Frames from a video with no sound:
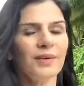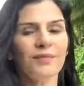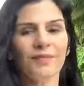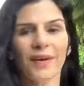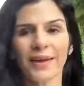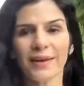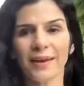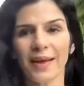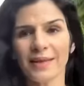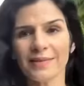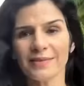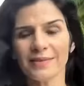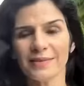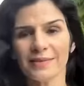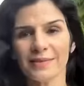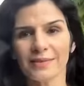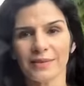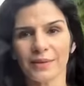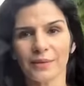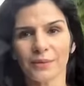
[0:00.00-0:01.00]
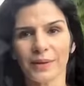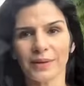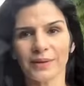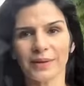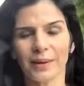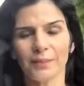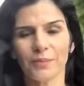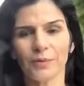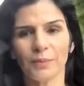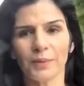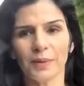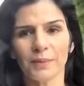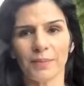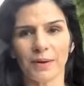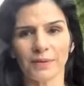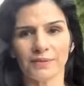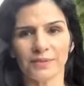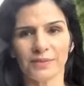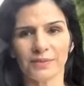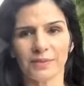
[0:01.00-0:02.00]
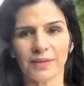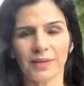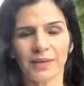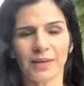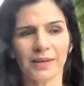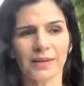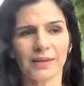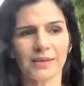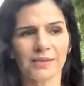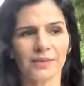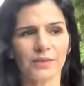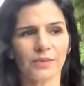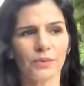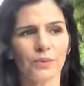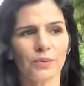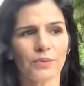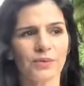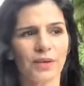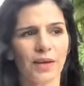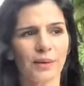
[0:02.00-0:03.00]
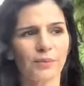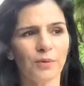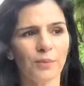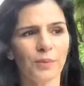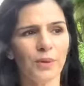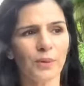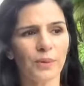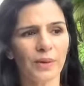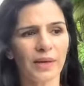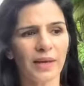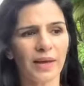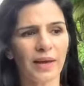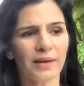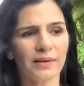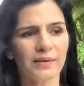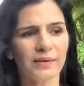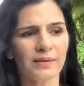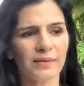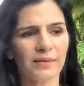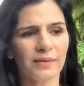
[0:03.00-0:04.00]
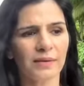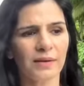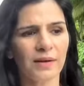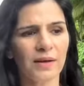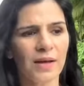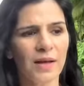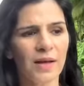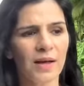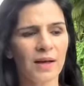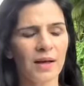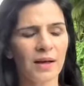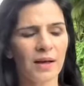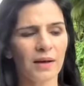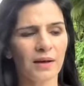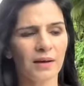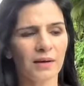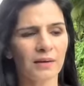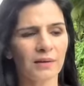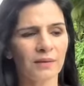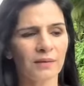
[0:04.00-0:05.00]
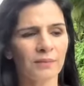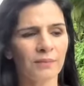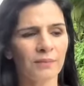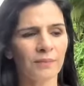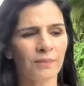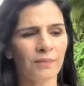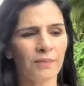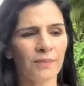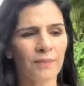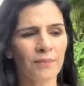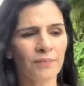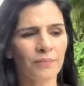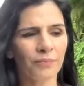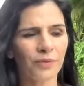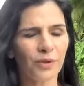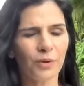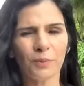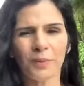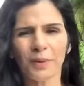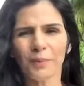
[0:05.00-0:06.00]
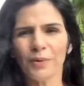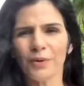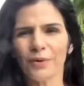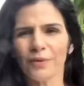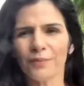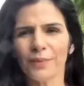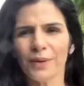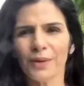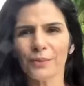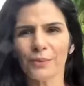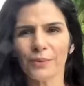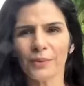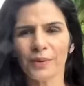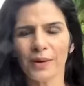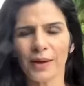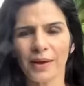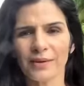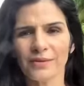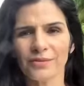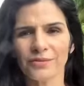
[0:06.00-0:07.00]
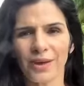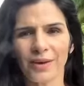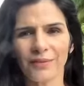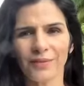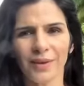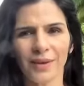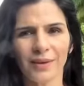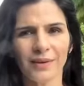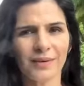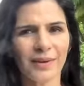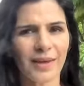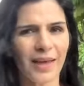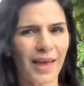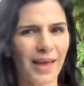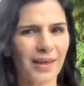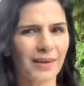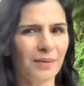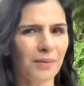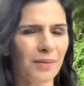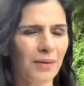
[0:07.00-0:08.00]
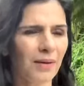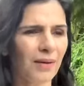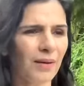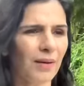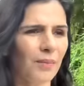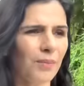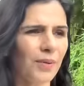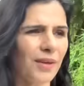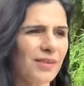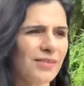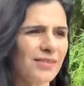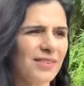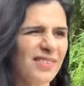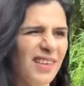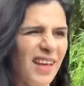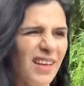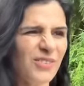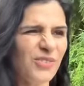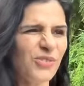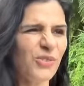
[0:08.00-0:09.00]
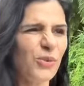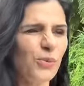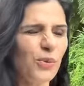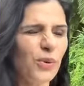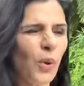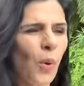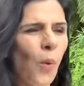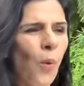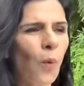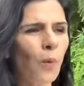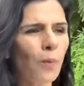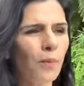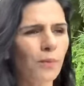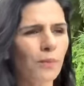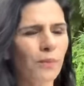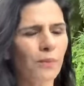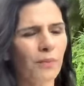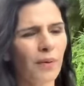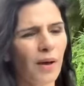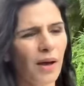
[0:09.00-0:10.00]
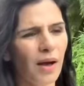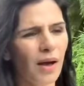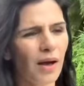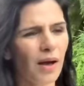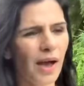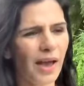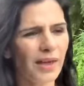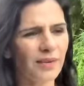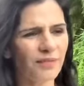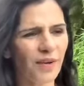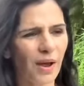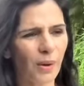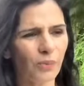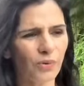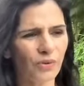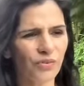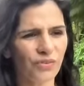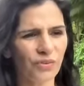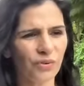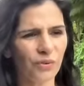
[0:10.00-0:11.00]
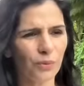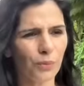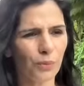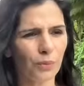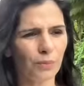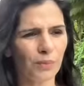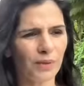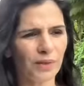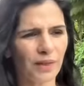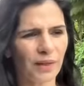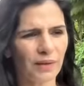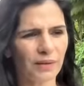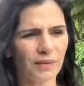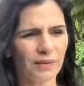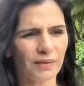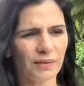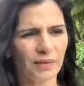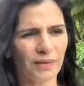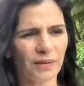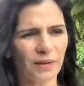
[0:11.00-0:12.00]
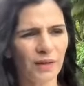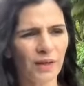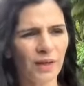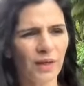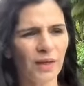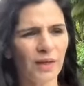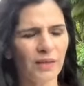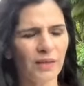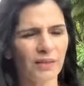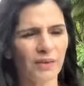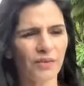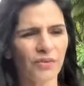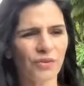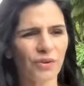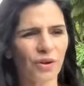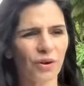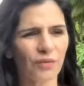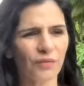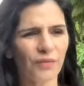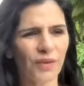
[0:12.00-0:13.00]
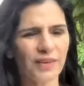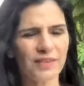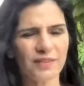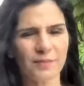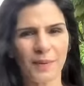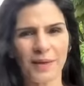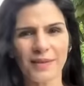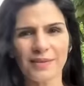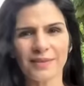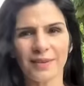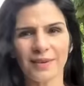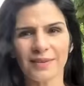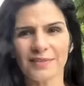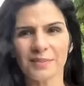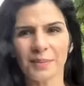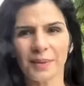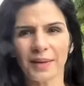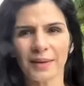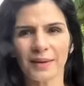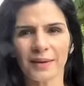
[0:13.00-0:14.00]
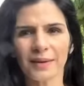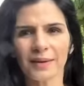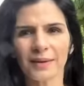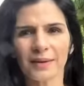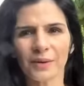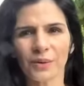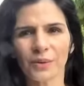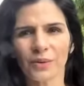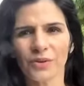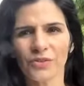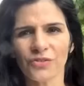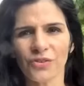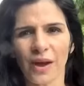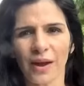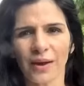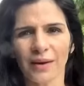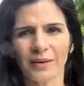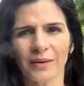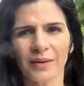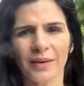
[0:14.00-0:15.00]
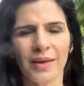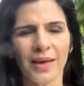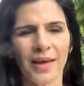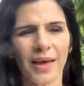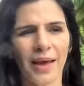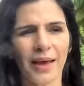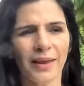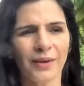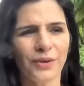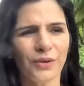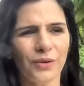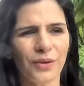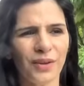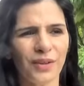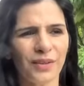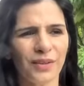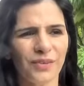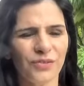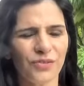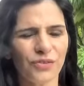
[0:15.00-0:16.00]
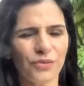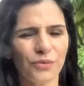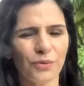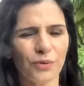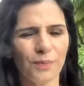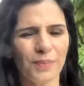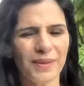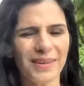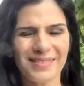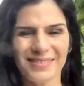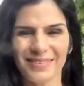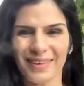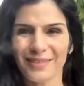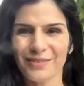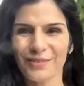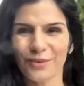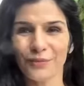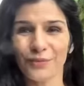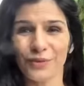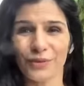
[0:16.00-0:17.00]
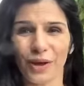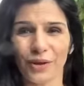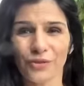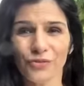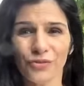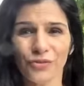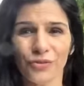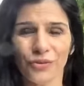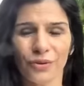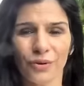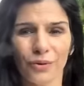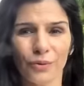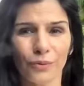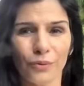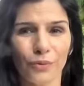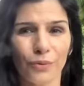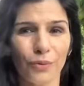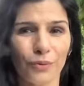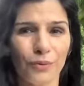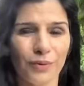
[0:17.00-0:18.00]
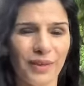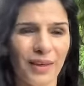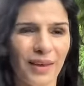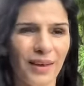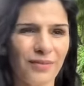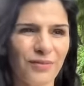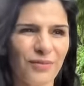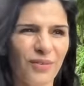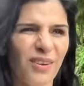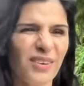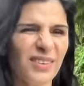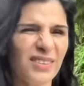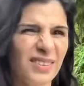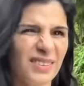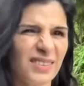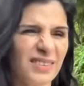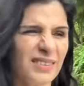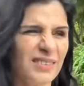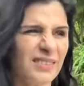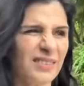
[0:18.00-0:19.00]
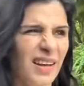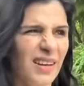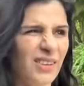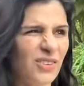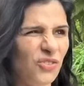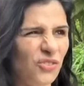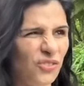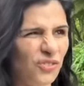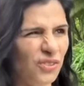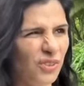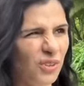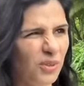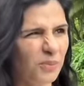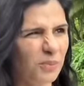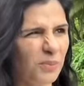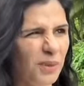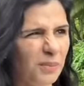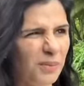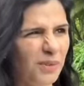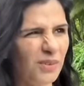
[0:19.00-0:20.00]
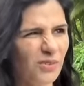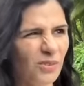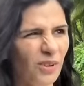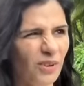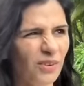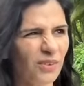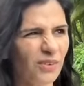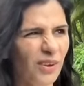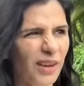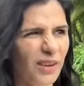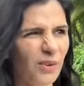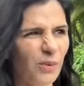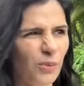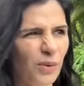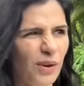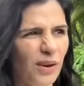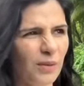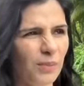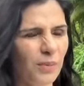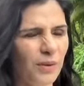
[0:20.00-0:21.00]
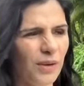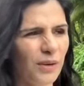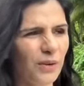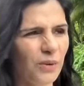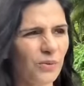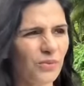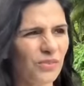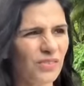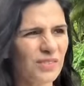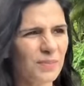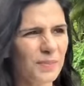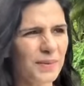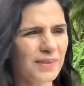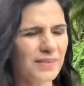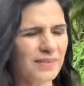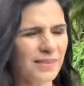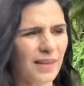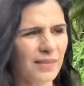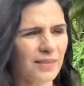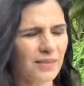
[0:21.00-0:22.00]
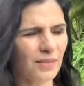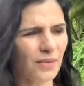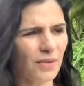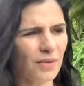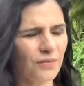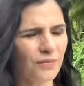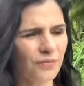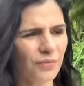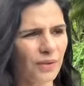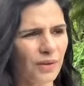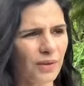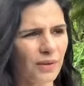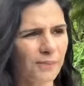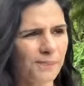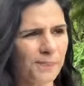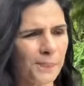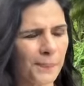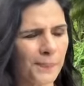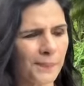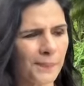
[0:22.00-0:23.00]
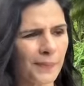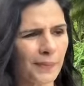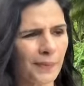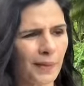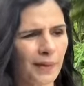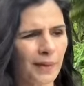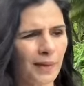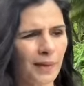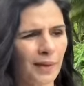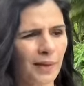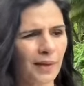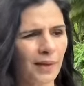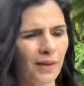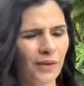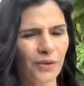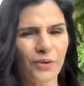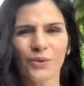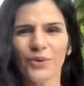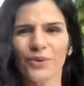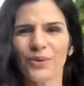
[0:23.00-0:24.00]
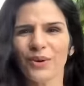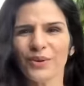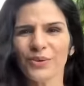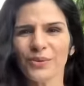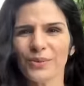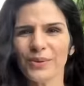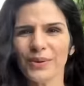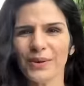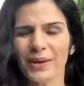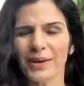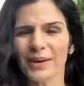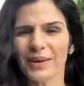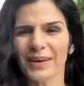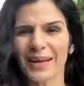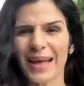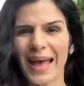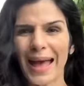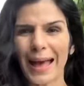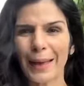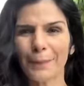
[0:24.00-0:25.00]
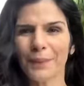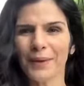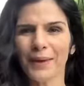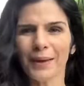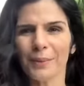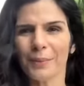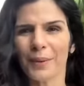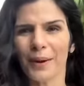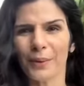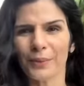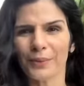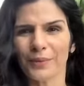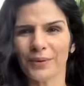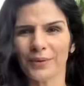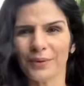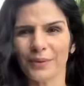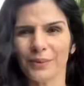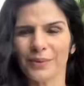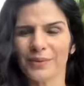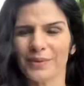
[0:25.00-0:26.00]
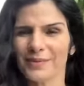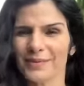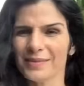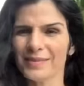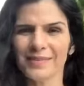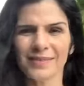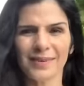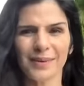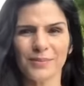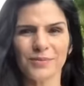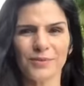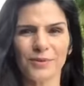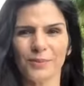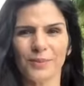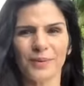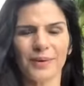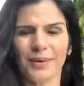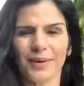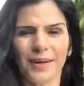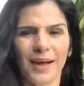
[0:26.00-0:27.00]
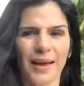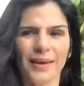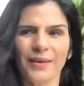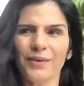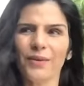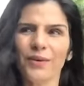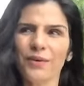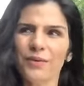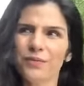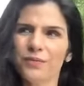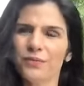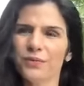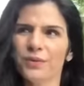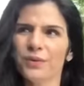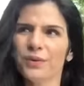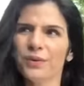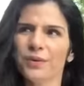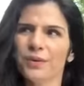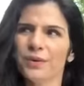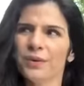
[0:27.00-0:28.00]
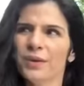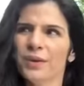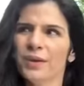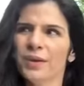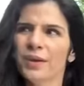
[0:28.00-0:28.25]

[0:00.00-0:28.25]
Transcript: finances it's a great time to be budgeting and it's a good time to be looking at uh, um, you know maybe you've been too extravagant and uh, because this has to do with home uh, and foundation it could be that uh, there is a lot of expense that is being incurred on a child and there just could be a sense of grudge over there if not grudge maybe is not a right word but it could just be a sense of uh, you know you're not too uh, happy about it you know there just seems to be a kind of uh,